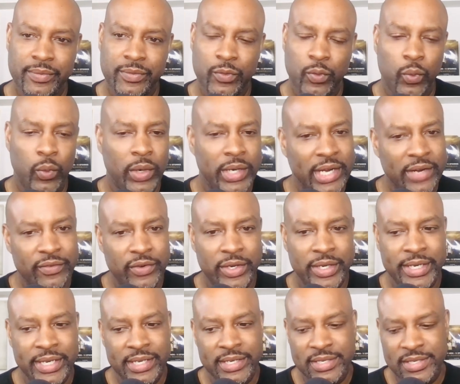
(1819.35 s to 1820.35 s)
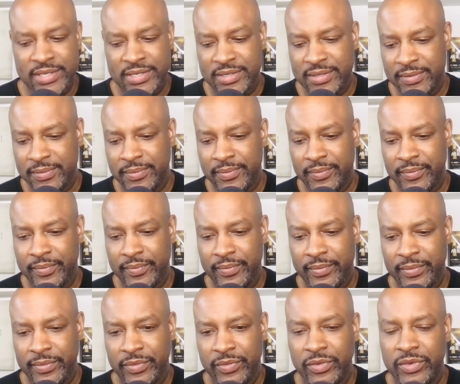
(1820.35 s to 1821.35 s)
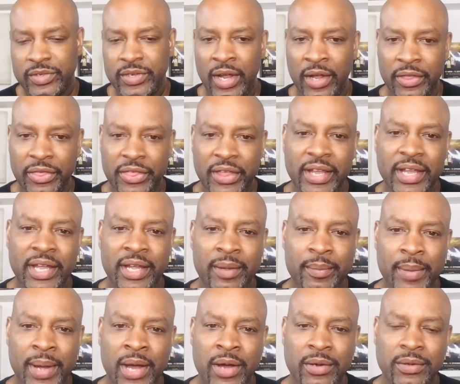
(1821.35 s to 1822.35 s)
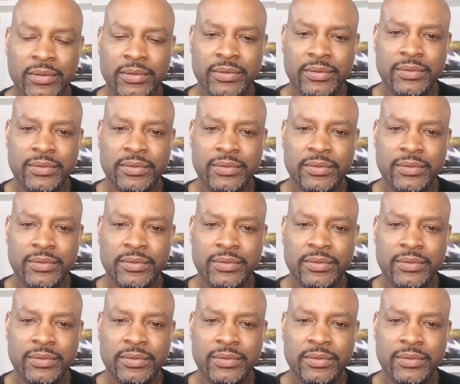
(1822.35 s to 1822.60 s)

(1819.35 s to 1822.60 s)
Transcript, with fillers: Whatever it is, start thinking about